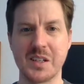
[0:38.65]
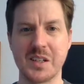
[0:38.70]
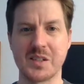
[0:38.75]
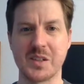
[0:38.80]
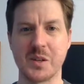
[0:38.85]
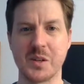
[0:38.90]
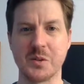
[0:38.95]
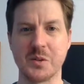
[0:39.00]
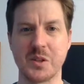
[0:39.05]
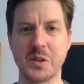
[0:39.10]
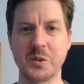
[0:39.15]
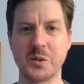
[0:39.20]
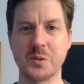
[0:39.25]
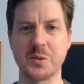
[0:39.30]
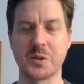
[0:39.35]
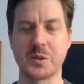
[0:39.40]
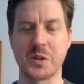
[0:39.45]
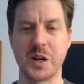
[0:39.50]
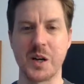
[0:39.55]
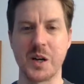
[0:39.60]
So Google
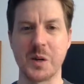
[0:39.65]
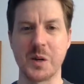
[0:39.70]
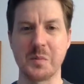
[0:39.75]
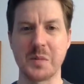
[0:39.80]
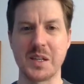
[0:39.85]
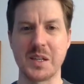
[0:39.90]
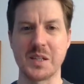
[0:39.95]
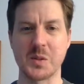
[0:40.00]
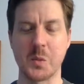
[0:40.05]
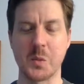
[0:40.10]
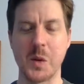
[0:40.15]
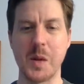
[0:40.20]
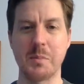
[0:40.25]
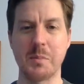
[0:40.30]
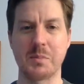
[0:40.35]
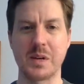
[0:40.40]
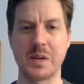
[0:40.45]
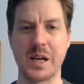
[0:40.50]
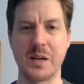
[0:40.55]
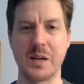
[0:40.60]
Chrome is a
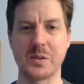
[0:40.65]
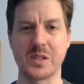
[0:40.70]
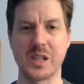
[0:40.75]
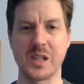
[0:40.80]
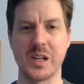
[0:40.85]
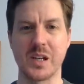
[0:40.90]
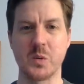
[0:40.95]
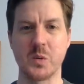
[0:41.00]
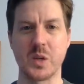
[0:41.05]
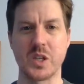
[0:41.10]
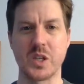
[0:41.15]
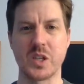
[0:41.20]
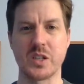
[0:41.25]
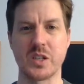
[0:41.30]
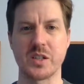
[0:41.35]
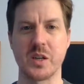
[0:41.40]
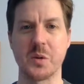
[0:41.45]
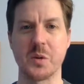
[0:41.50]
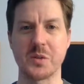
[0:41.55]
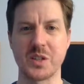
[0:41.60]
web browser, which
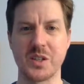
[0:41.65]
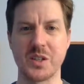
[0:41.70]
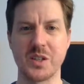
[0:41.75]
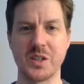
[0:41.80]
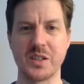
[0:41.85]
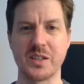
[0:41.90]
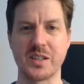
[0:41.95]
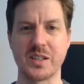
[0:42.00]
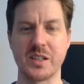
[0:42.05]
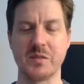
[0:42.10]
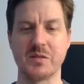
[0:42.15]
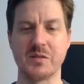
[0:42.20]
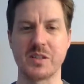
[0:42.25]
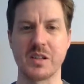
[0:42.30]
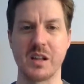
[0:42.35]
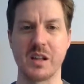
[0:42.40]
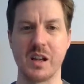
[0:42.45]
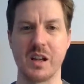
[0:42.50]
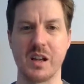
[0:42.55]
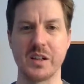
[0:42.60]
is an alternative
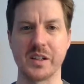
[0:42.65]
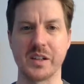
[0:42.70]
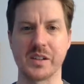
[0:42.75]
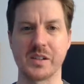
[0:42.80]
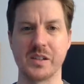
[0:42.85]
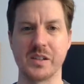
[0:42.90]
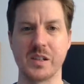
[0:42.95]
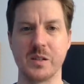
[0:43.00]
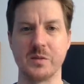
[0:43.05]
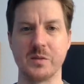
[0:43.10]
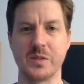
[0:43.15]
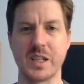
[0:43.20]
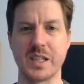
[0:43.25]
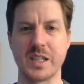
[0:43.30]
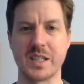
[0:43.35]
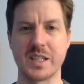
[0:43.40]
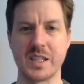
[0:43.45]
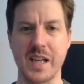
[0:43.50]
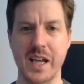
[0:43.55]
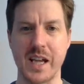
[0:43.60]
to the likes of
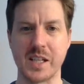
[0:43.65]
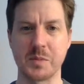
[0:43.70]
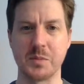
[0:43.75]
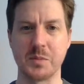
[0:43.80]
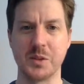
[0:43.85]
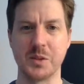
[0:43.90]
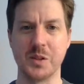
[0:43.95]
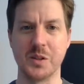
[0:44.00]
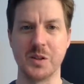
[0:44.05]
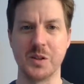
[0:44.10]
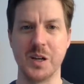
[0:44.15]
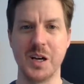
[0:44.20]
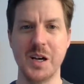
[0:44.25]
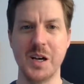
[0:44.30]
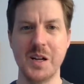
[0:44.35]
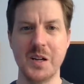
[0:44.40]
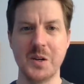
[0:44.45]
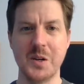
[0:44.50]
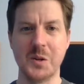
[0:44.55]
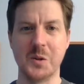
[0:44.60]
Internet Explorer
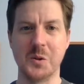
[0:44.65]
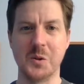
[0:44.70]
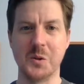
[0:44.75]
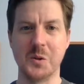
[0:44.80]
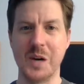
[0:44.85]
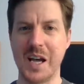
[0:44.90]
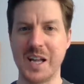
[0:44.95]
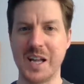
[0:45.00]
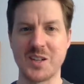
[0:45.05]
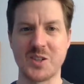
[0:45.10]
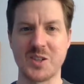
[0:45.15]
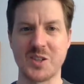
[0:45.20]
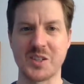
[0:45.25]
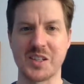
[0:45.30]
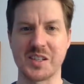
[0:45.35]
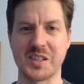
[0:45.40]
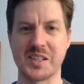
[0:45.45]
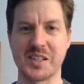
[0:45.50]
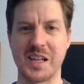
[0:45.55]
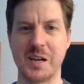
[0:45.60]
or Edge, as
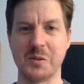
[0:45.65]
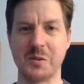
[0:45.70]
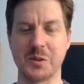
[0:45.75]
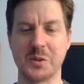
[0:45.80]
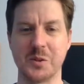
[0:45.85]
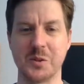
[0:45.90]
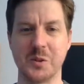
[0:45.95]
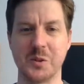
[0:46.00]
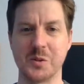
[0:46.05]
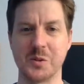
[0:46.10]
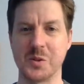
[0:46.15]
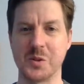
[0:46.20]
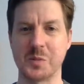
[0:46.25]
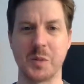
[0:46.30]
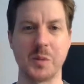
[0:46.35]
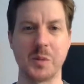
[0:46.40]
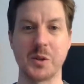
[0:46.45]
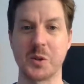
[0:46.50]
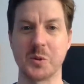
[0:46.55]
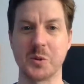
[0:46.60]
it's now called, or it's
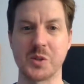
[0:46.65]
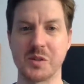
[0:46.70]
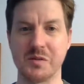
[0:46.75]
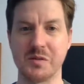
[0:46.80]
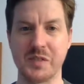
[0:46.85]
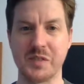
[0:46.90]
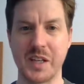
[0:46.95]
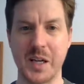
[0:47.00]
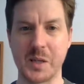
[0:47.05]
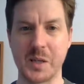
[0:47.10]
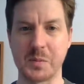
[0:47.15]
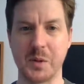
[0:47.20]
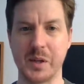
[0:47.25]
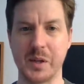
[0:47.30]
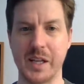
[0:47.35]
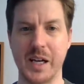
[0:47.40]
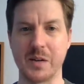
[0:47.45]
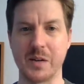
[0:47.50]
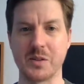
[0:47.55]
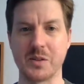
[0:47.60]
probably called something else by
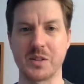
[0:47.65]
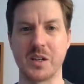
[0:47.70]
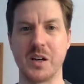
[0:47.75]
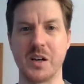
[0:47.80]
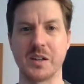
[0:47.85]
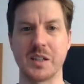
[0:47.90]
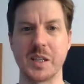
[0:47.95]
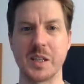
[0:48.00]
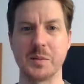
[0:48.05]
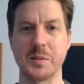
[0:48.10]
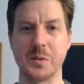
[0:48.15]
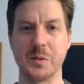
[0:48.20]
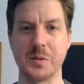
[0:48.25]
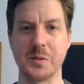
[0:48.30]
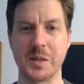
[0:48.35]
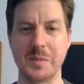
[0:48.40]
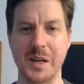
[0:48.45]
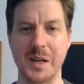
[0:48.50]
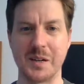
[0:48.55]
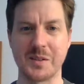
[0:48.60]
now. I just can't keep up with
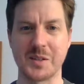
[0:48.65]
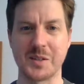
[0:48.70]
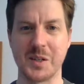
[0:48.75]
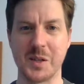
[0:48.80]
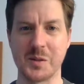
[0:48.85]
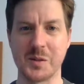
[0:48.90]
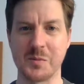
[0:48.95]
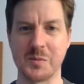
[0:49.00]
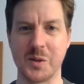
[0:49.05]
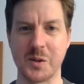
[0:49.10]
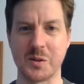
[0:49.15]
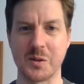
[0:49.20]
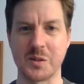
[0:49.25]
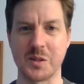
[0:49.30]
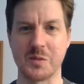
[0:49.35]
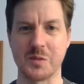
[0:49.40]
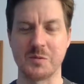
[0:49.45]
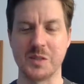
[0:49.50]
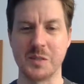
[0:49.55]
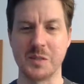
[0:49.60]
the amount of times
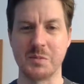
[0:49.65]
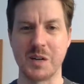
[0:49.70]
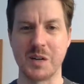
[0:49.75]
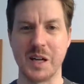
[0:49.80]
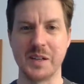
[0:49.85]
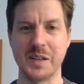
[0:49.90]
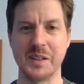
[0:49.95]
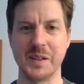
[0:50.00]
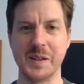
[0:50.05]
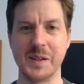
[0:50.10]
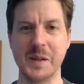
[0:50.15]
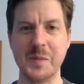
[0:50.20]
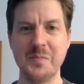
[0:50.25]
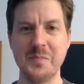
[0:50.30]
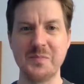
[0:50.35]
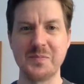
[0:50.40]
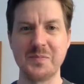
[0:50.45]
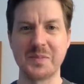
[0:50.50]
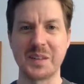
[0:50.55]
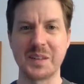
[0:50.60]
Microsoft rebrand
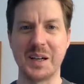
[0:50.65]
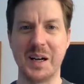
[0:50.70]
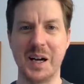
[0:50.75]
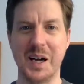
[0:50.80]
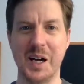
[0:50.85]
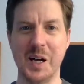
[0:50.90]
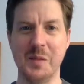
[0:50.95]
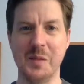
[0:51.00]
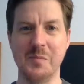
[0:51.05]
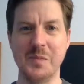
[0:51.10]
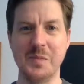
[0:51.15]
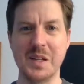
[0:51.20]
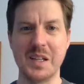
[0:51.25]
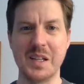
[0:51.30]
it.